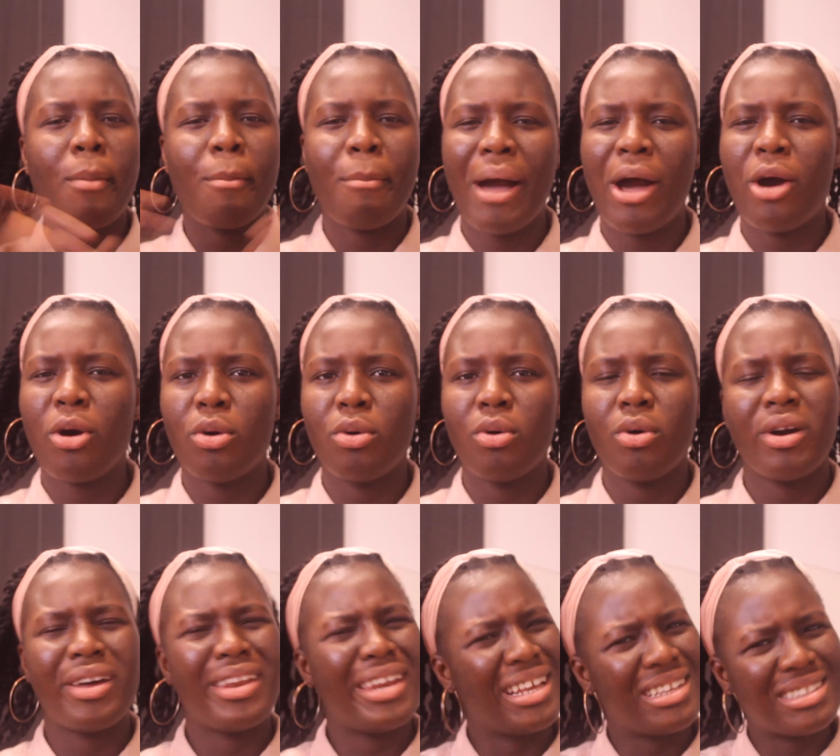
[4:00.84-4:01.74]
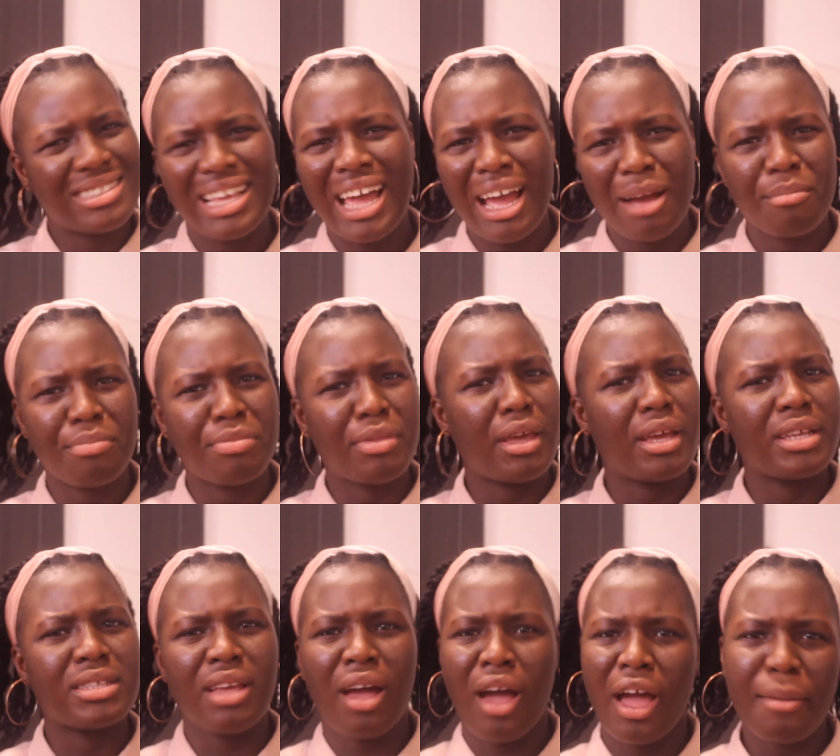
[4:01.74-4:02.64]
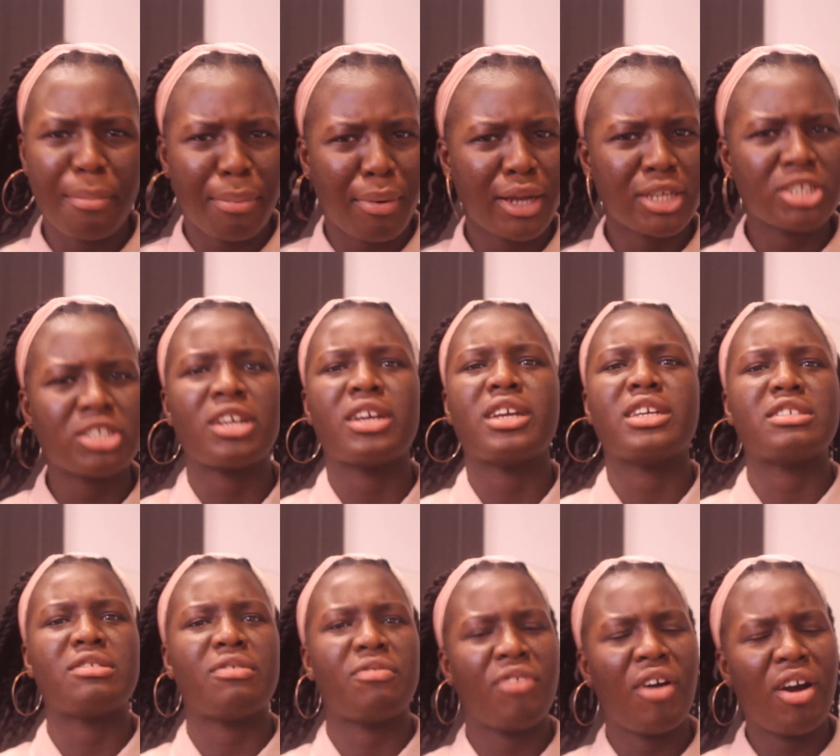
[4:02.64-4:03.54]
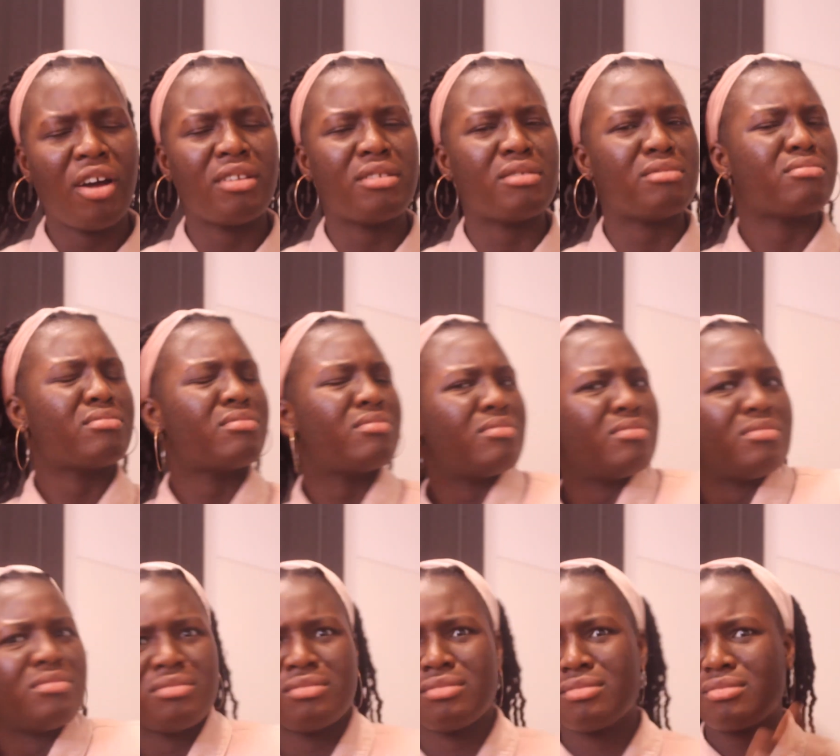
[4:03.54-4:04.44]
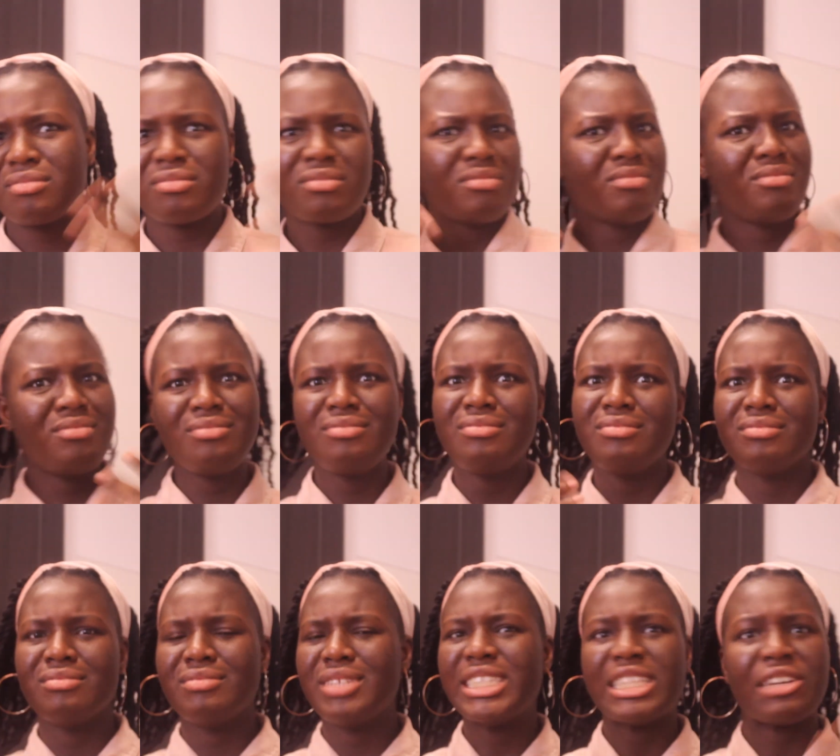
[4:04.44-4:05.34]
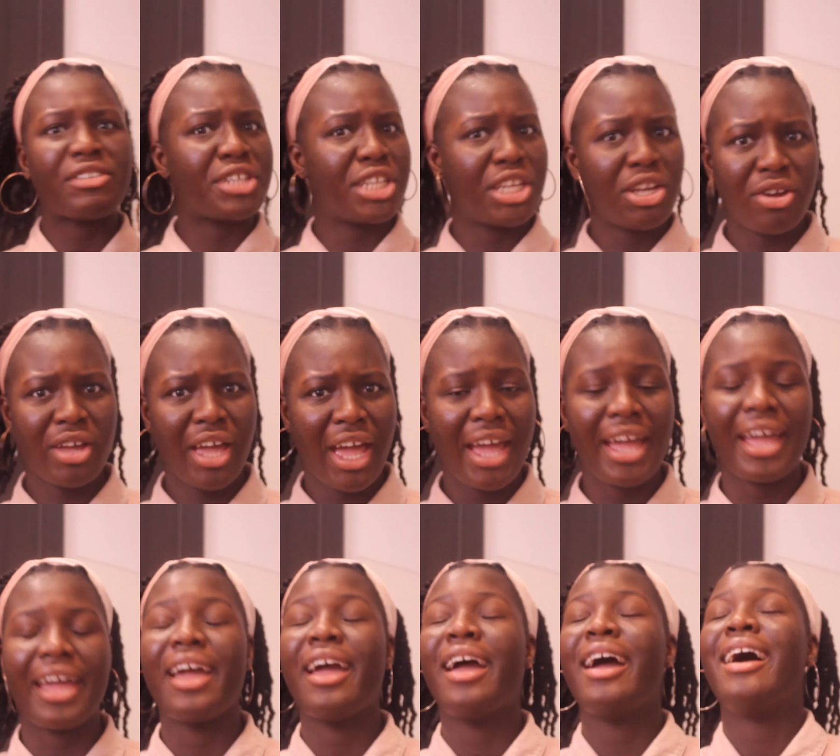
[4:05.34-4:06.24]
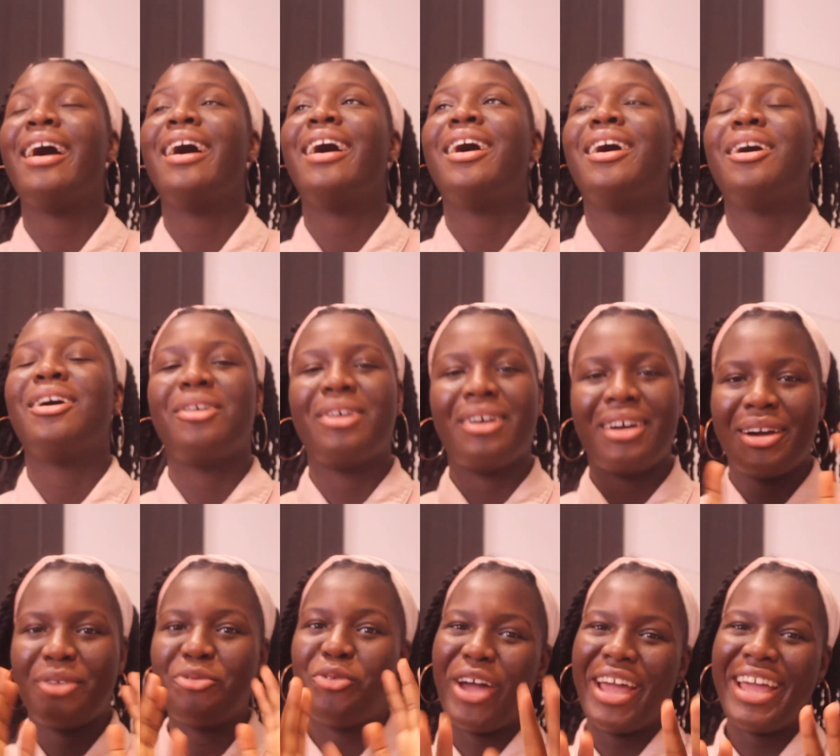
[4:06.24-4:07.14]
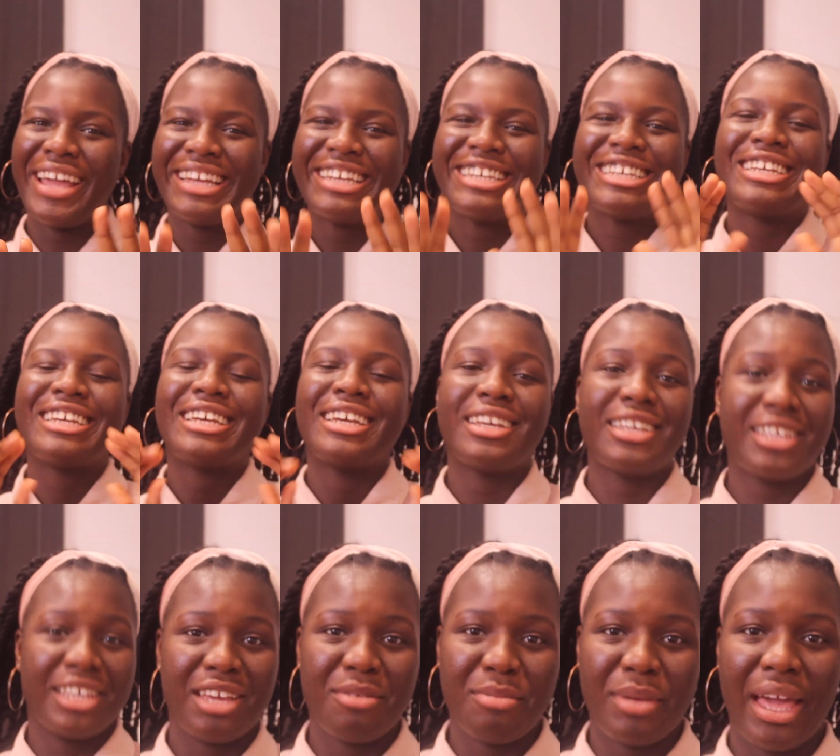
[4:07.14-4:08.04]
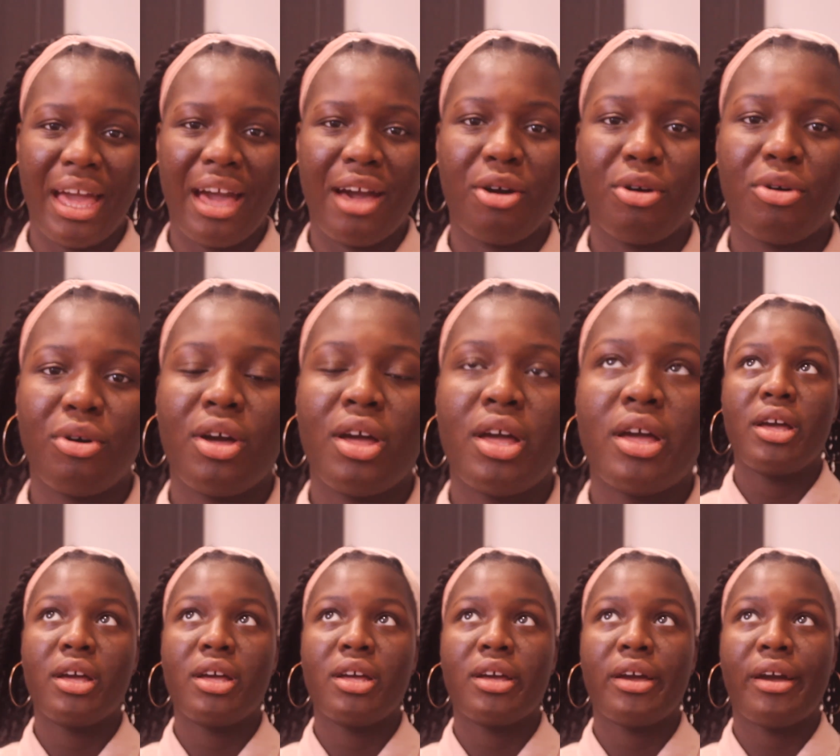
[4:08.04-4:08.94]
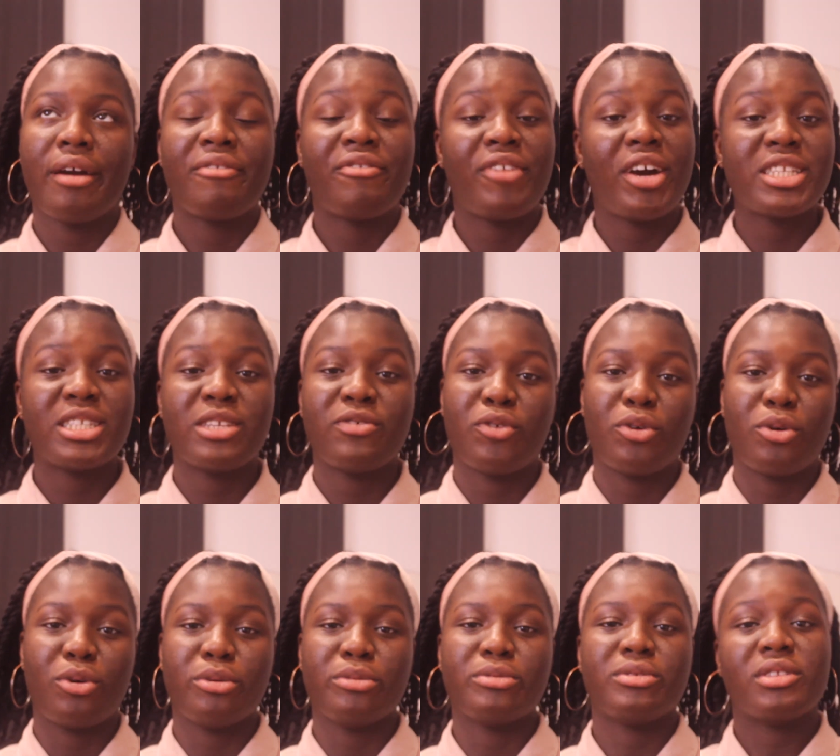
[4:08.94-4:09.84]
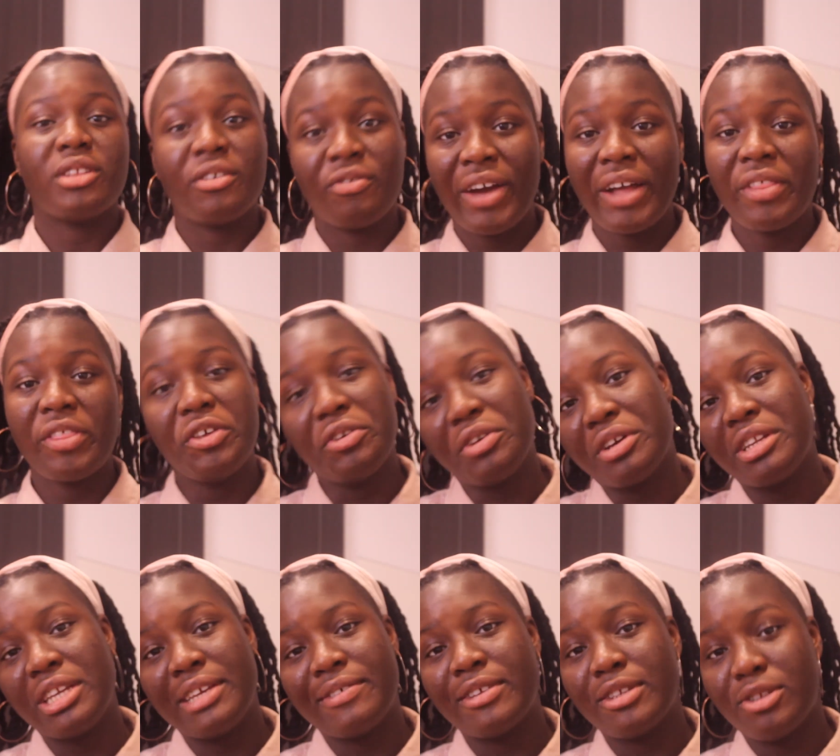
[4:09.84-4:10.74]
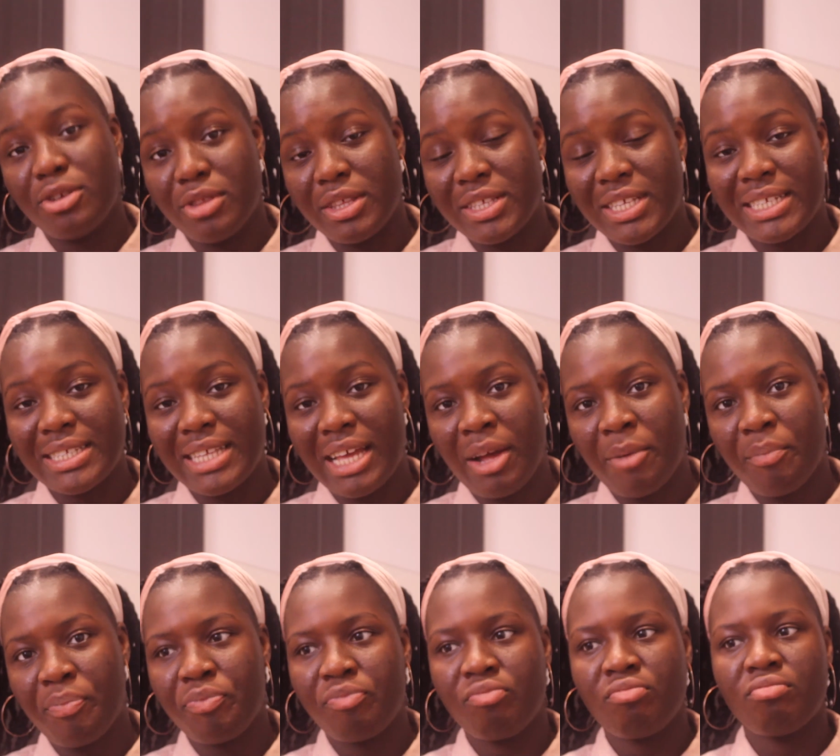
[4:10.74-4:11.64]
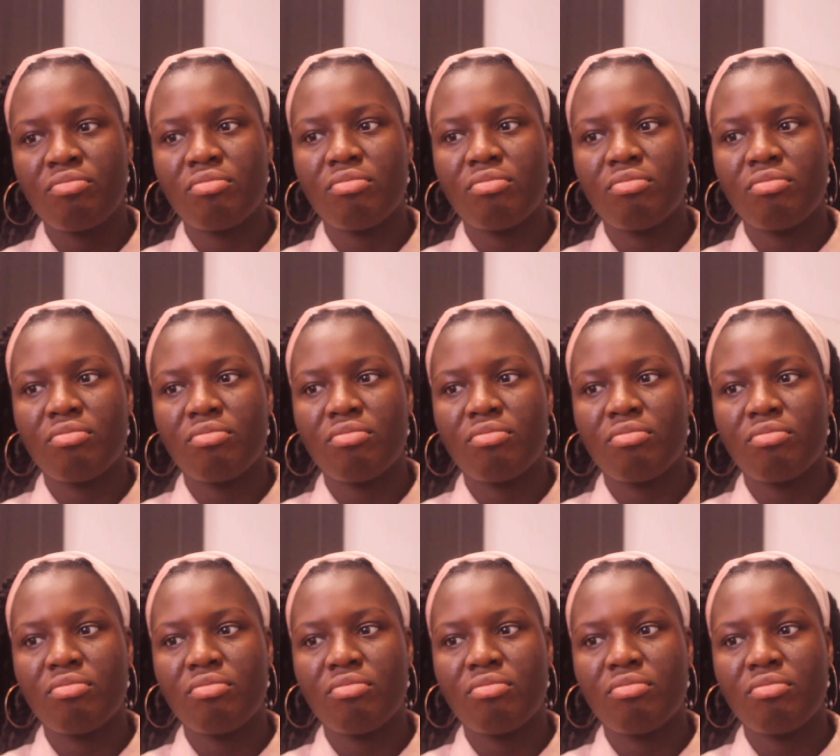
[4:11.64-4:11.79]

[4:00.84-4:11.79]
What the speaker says: about an exam that is high pressure is fun? Is everything okay? Wait, hear me out. First of all, the fact that you can even do this exam,